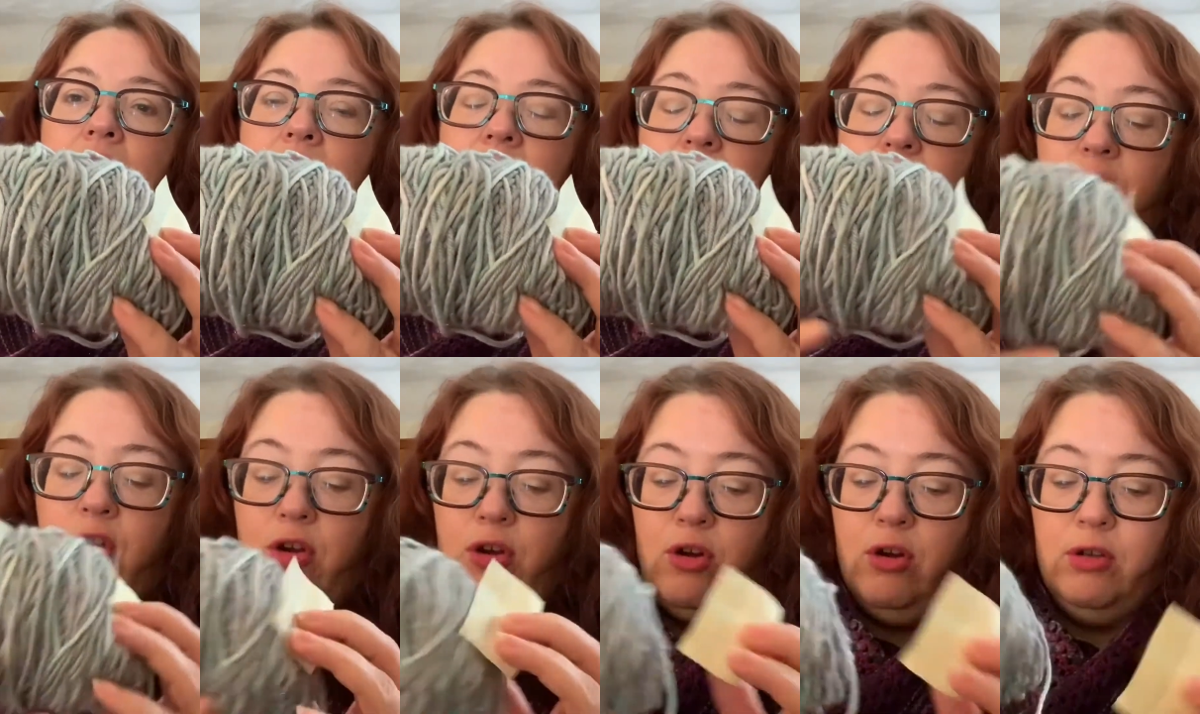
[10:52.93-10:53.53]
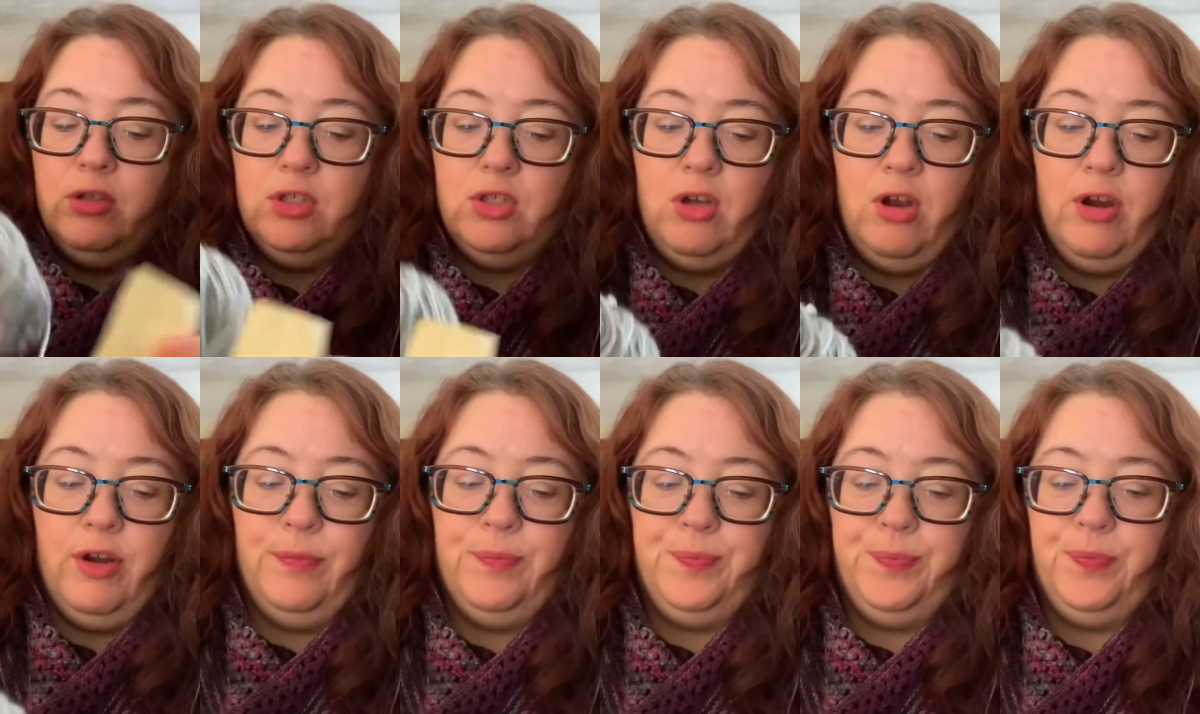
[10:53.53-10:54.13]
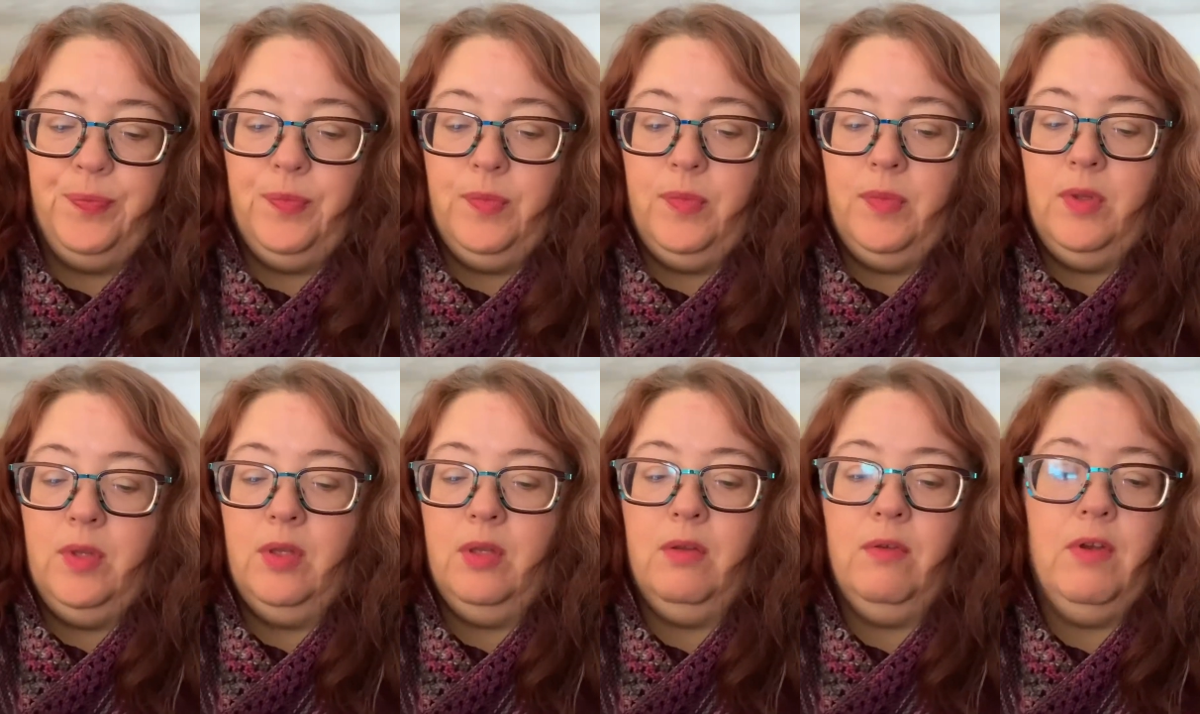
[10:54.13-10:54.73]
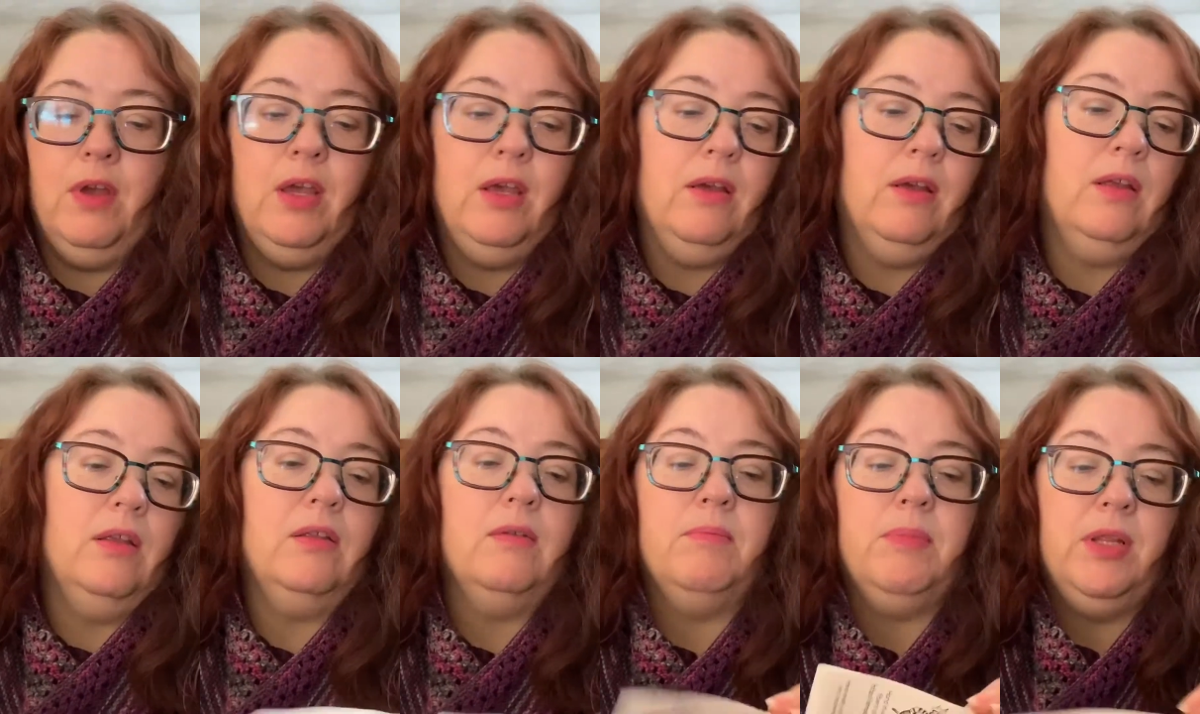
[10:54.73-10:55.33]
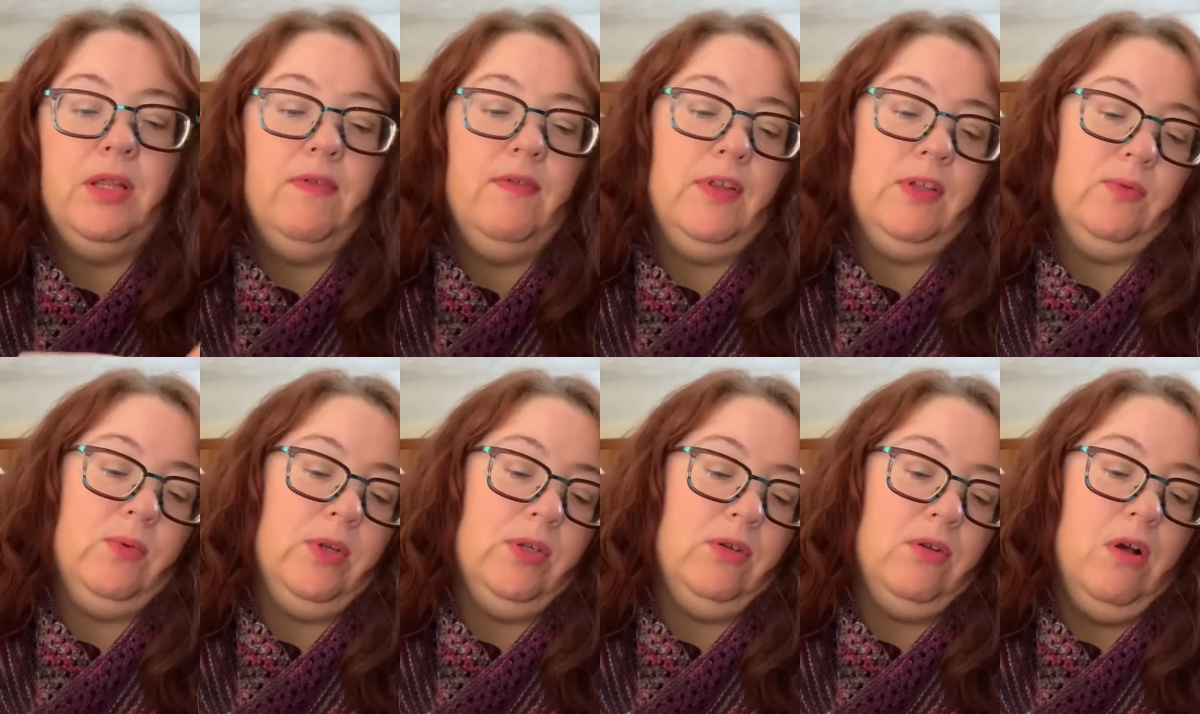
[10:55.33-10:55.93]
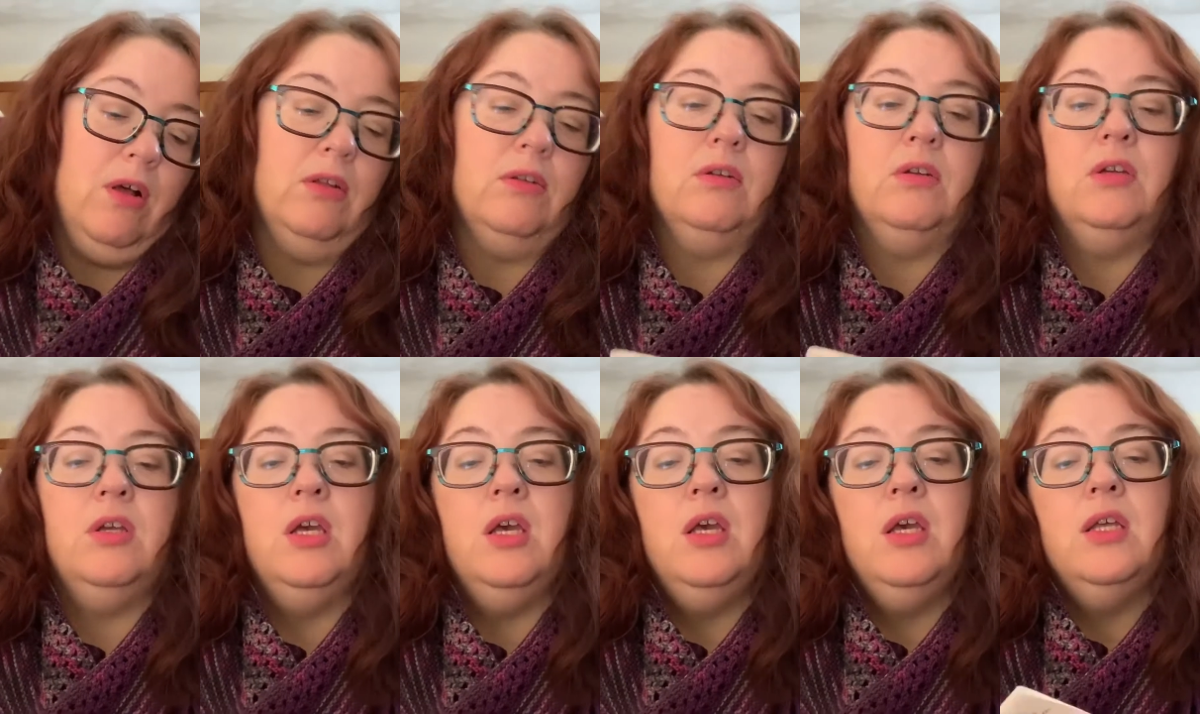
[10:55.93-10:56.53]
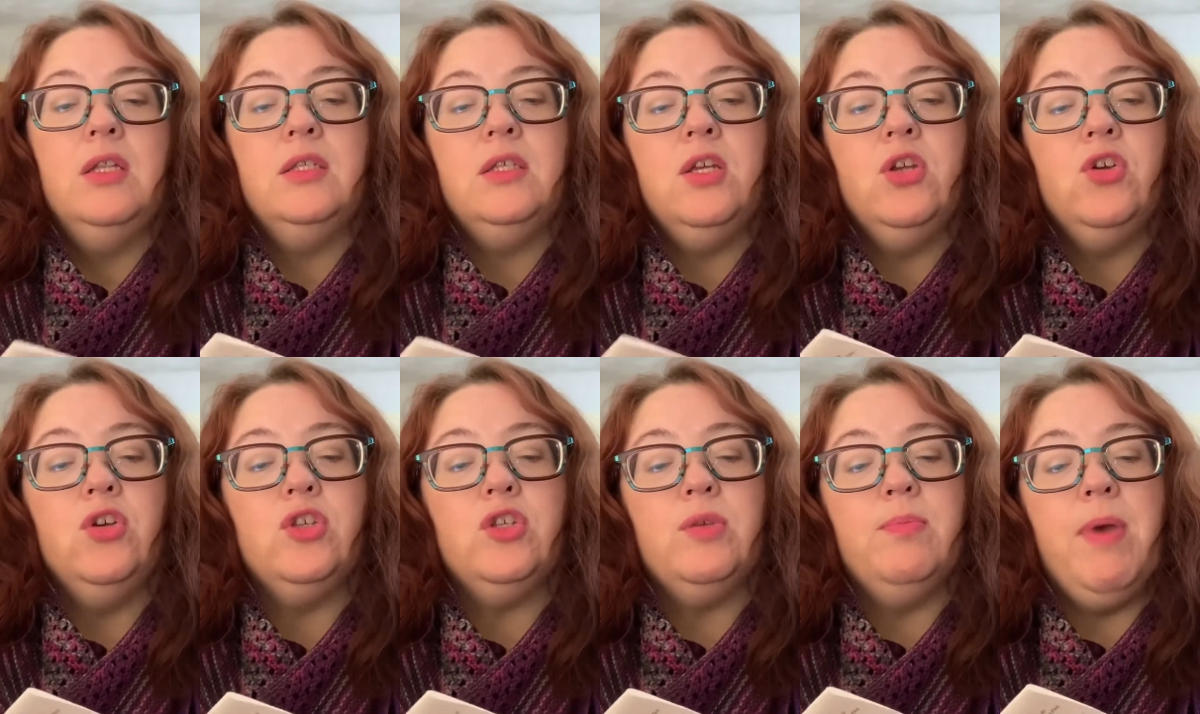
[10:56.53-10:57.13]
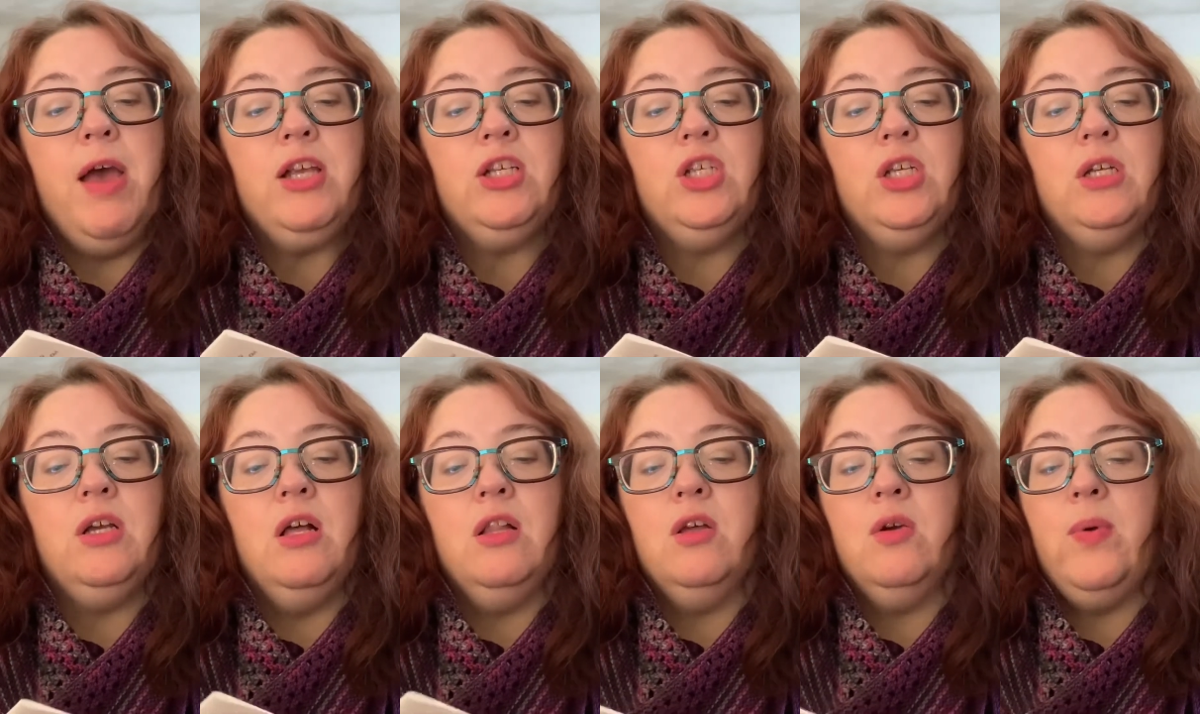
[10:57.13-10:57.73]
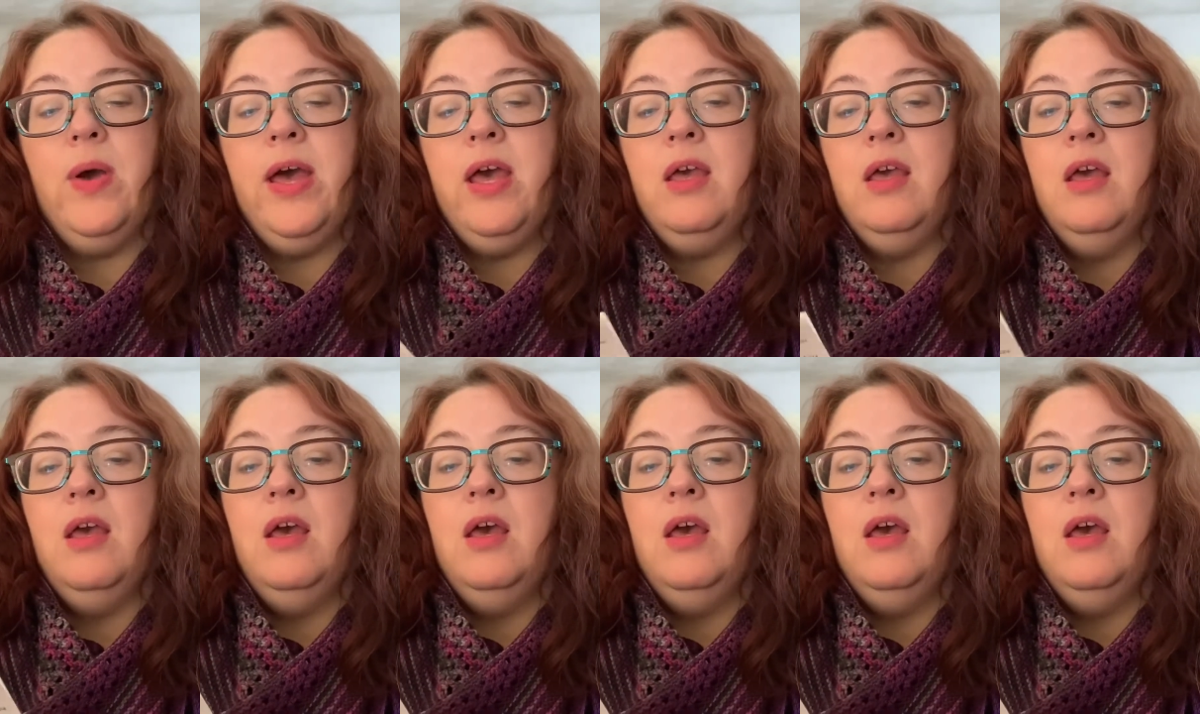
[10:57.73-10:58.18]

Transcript: Nerd Girls Yarn, right? I believe that's what it's called. It's in her Smashing colorway.